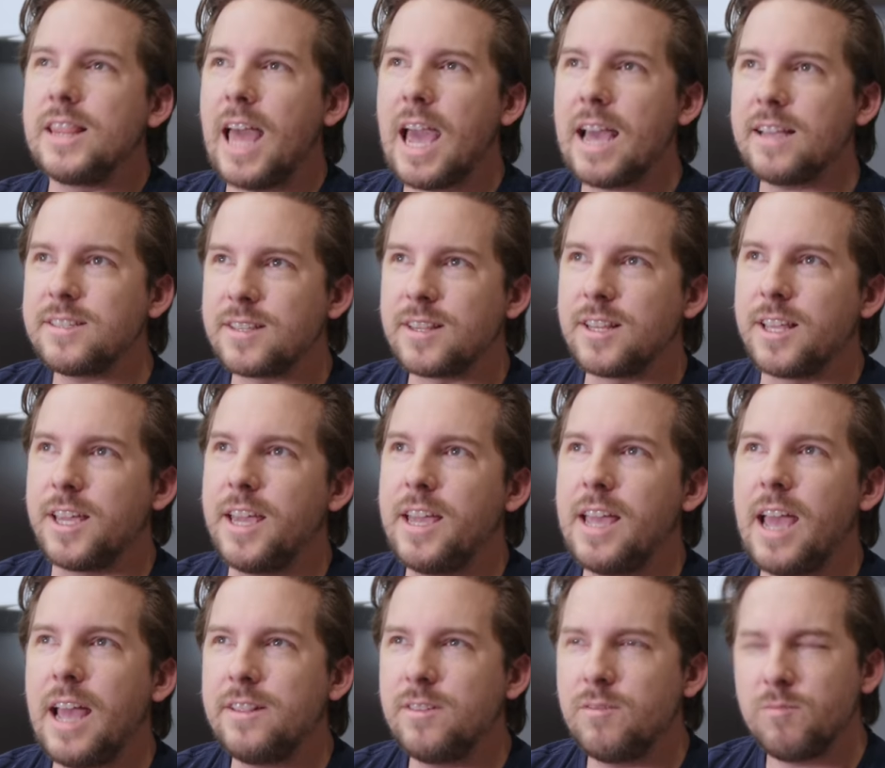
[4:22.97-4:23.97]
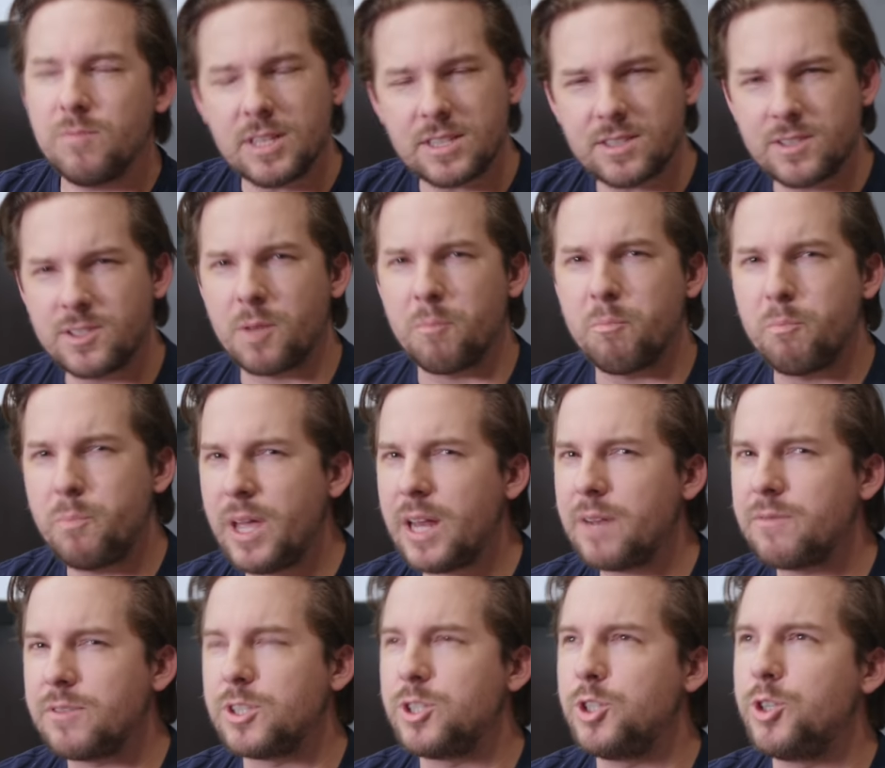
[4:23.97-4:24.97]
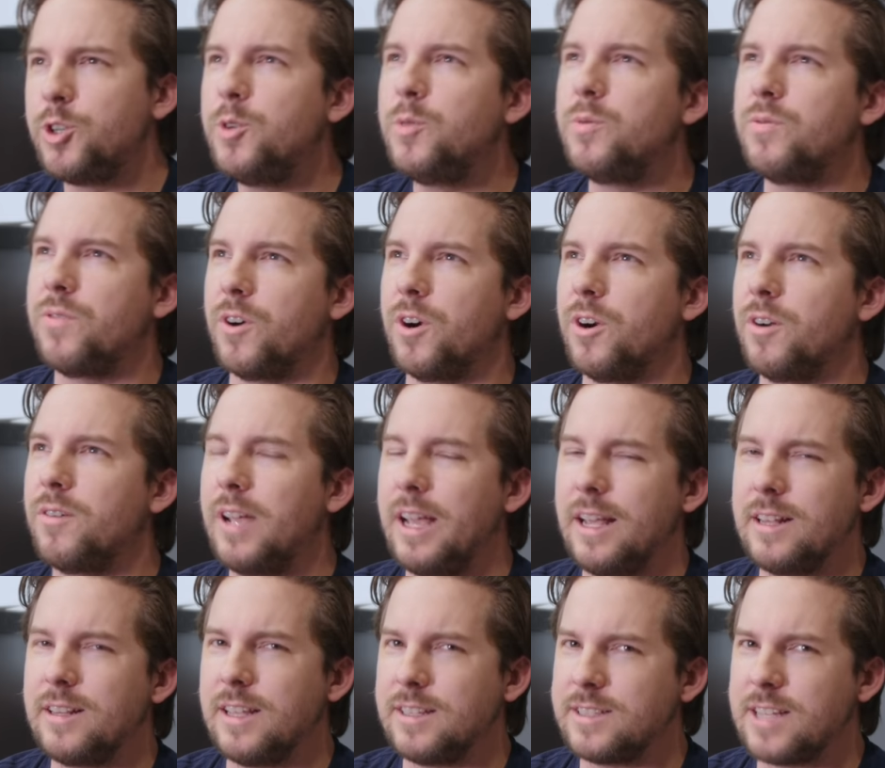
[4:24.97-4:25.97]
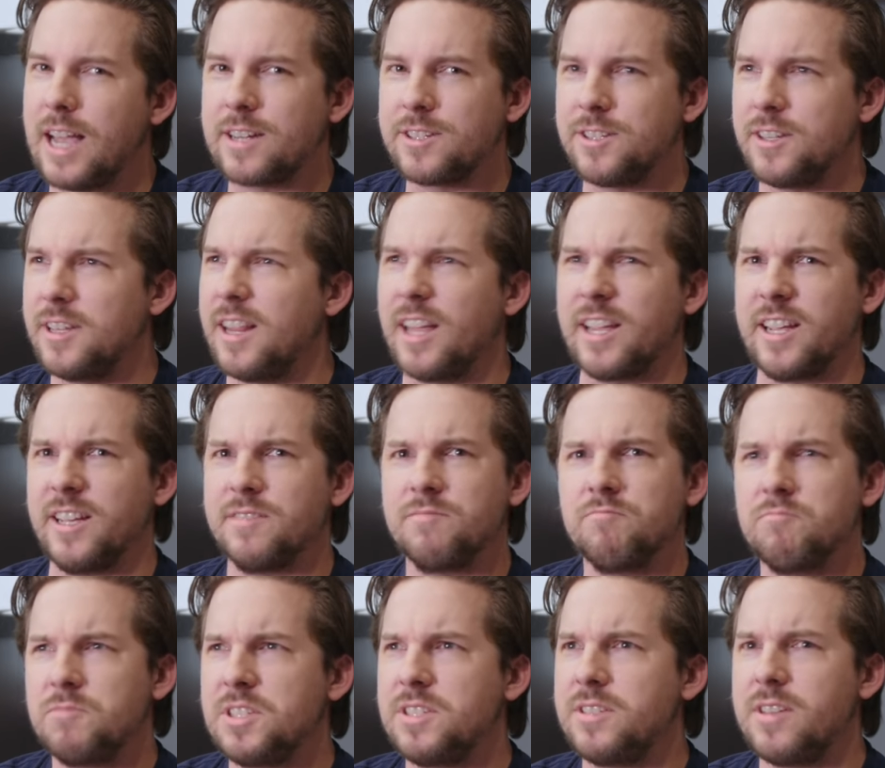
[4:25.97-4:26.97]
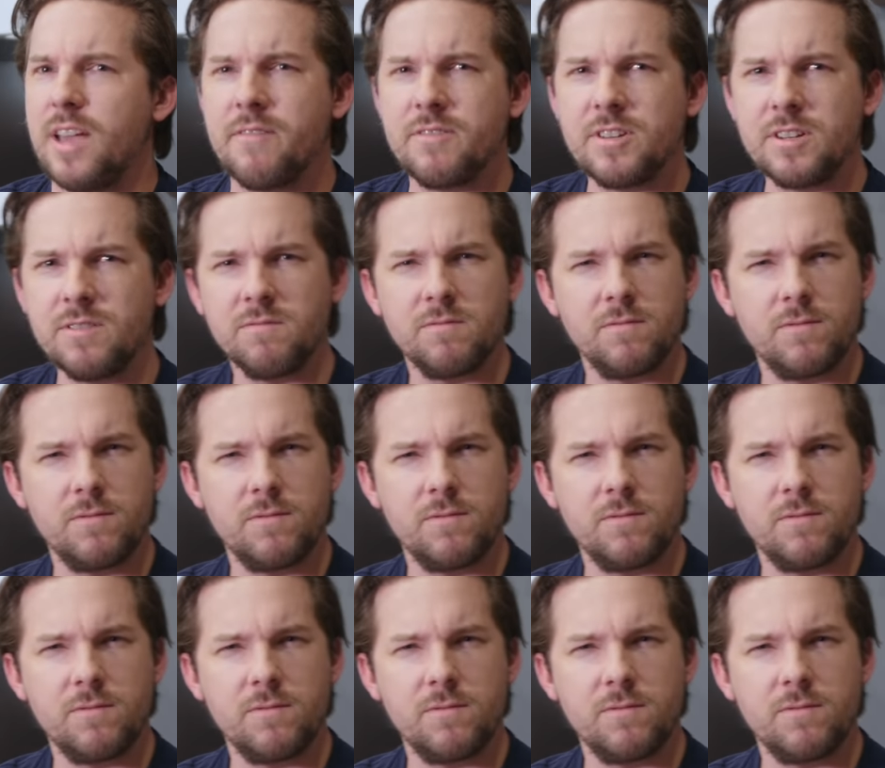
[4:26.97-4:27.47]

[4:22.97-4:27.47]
lastly, and this is a bit of a twofer. It, it's actually like a seven